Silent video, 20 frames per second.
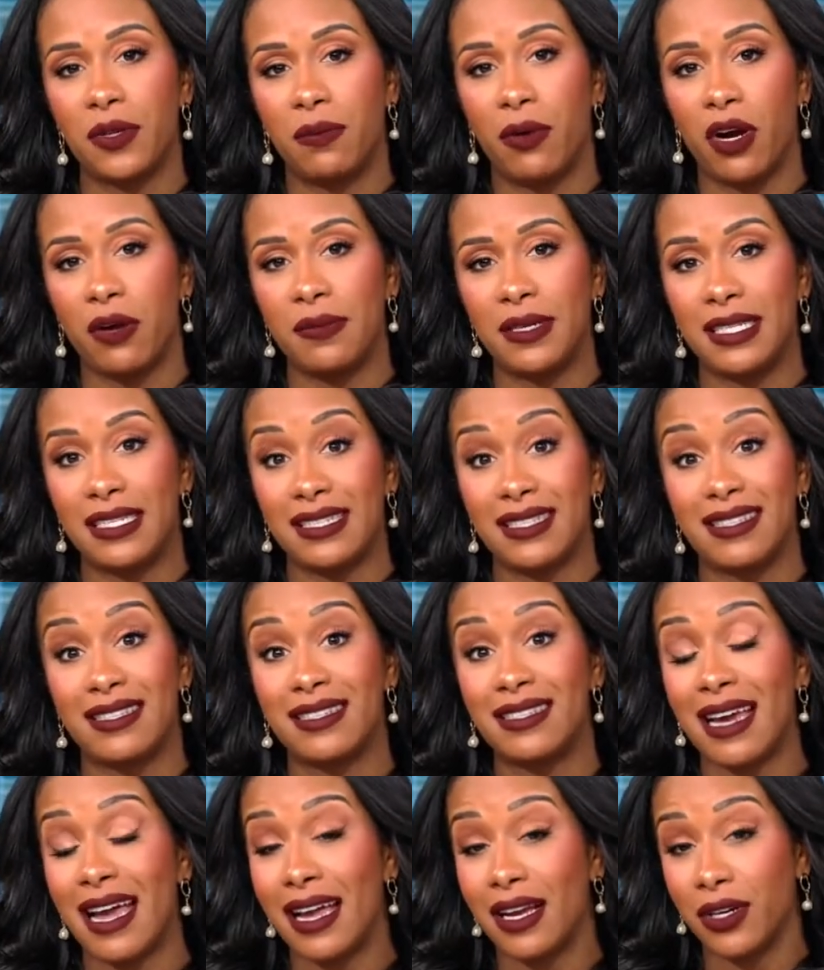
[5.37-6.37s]
department is
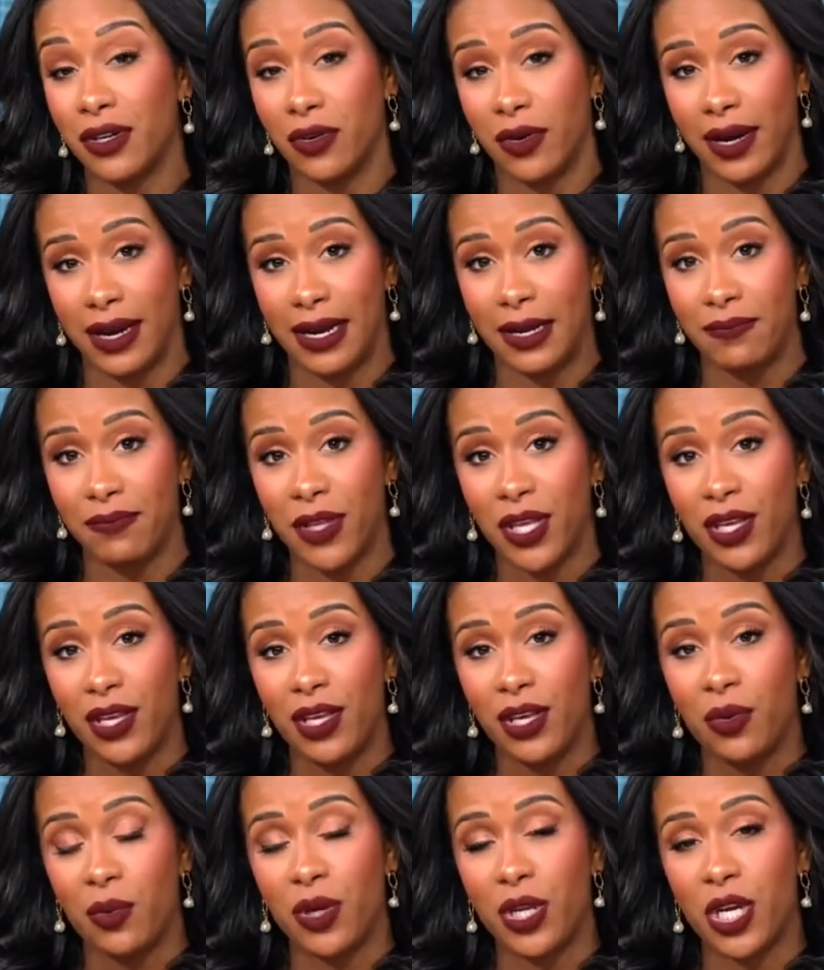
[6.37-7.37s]
staggering,
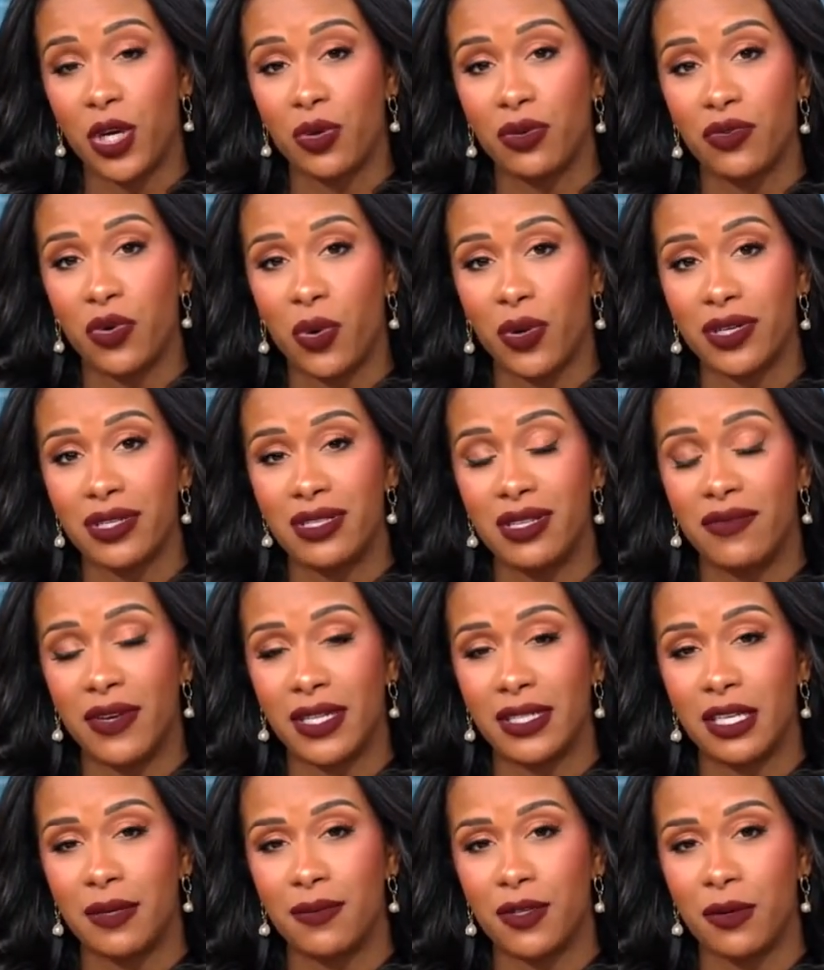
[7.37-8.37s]
we know, of course, the
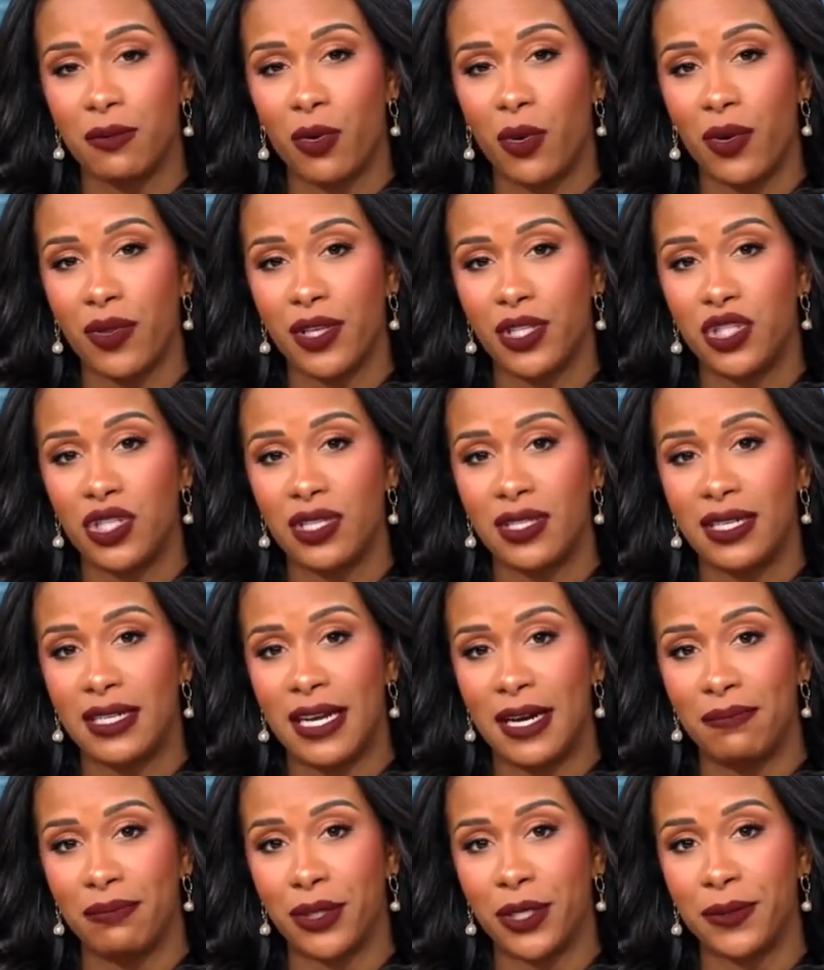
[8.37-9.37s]
victims are more than just a
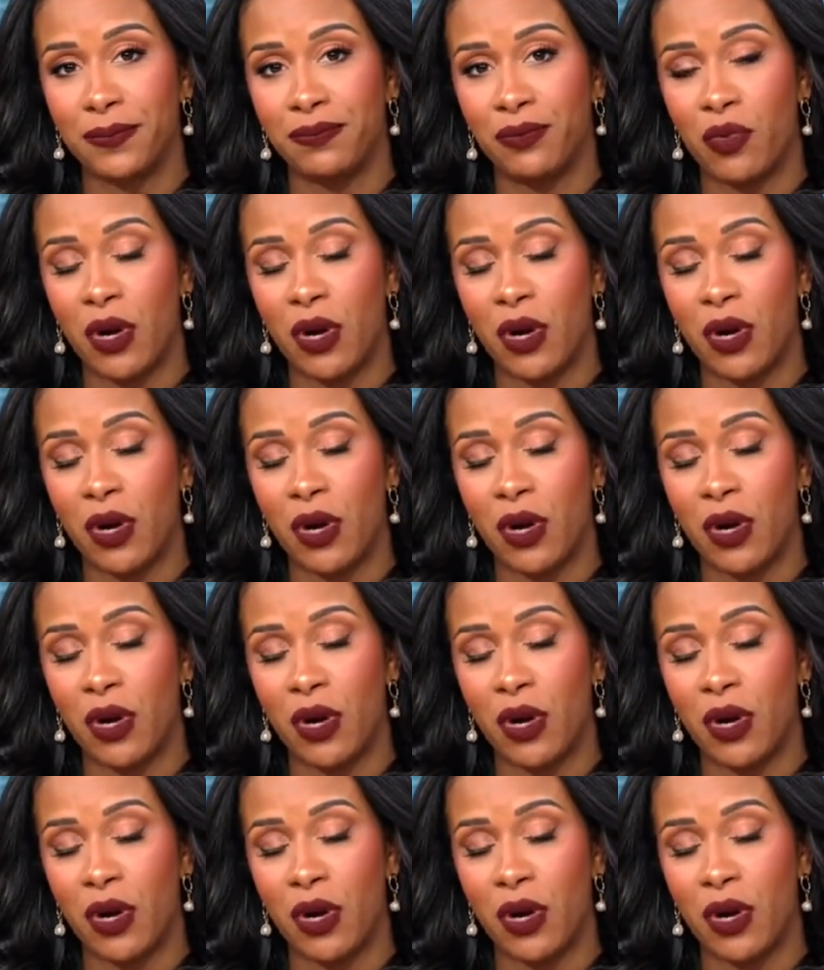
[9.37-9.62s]
number.